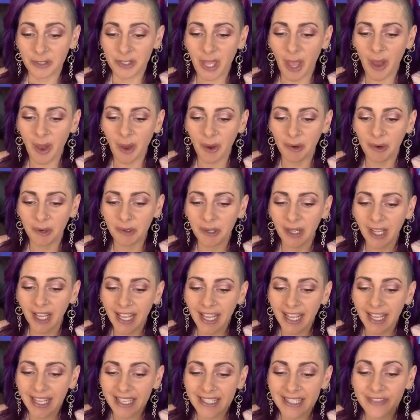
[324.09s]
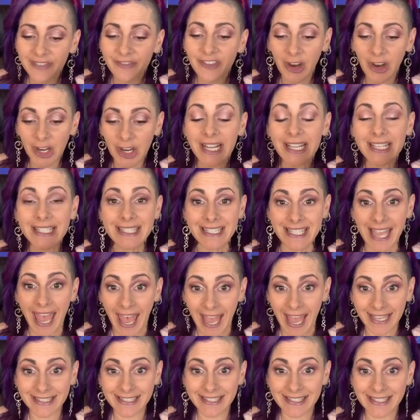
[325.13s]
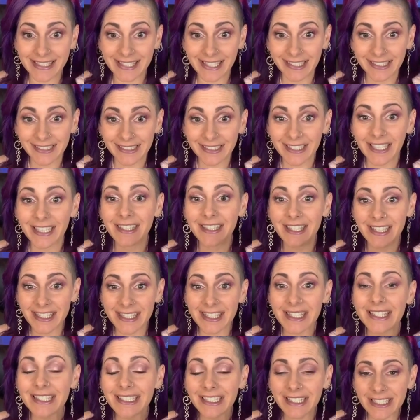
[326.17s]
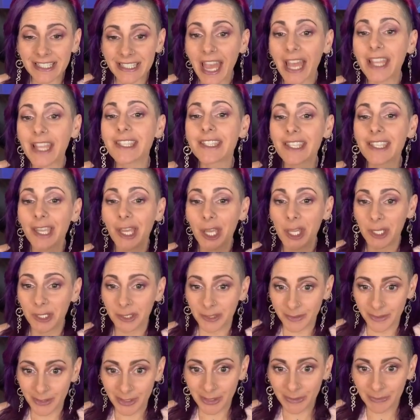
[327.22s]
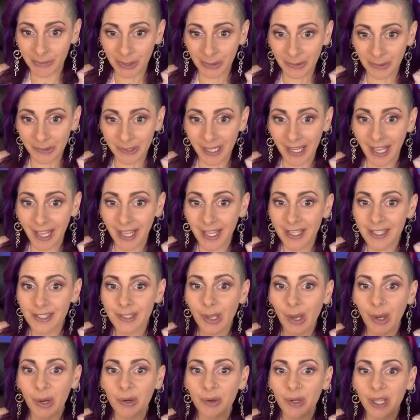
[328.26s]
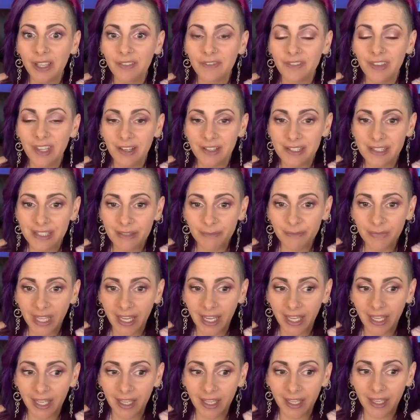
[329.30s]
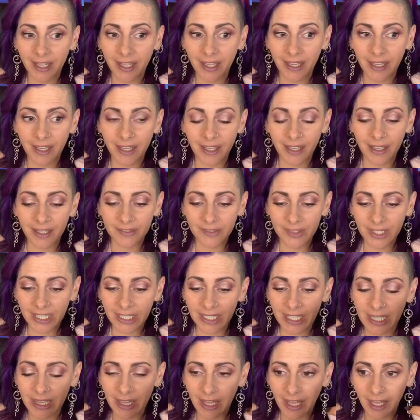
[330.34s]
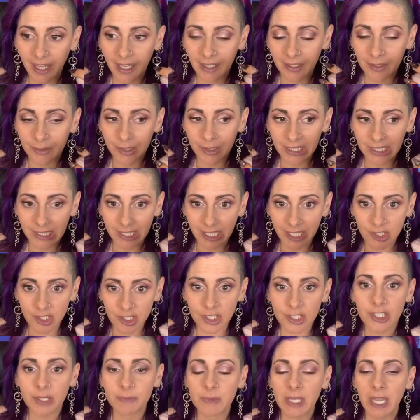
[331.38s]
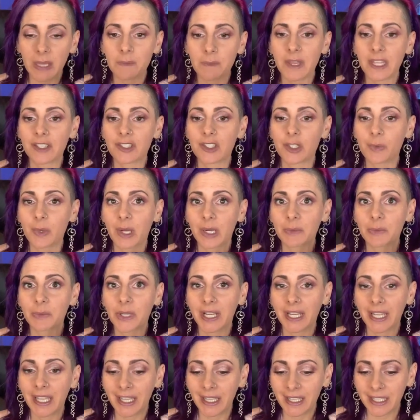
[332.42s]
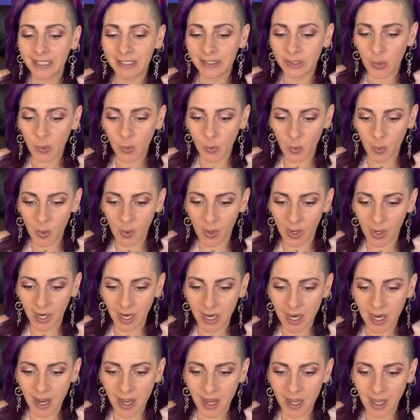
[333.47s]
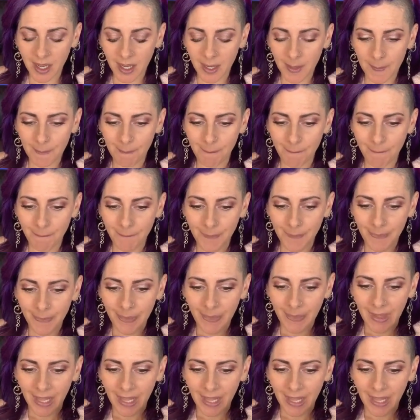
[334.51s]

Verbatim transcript: So it's a very intense. Like this is an intense new moon. So if there's some like really like relationship type things you want to bring in or um,